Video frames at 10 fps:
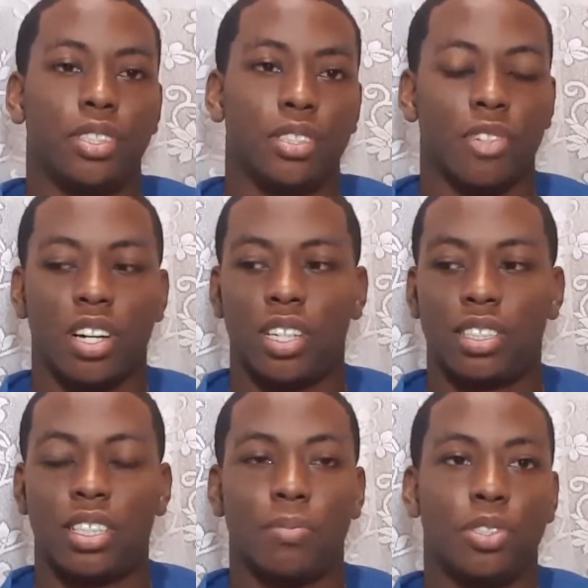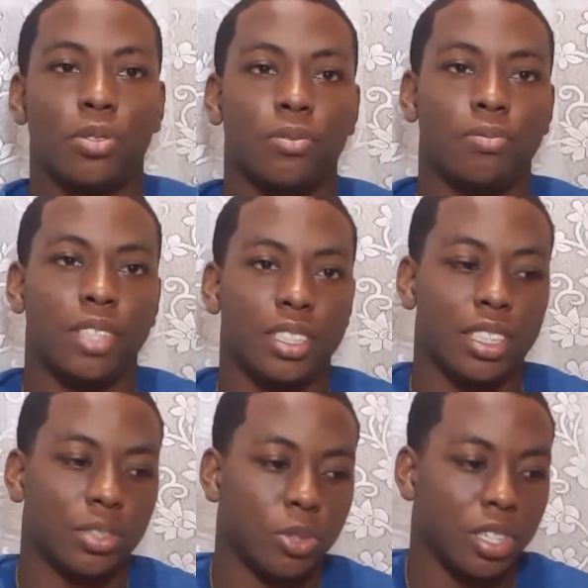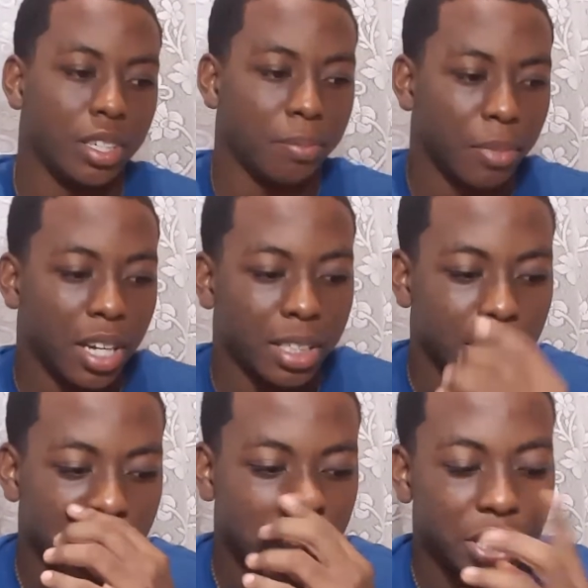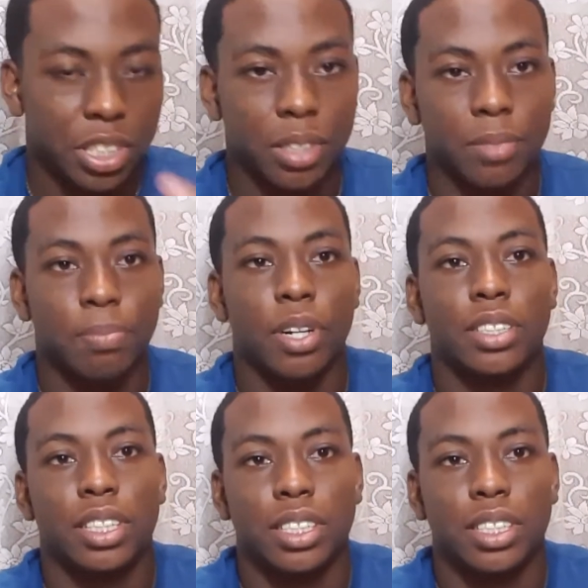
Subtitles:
So alright, step 2, this is where the monetization process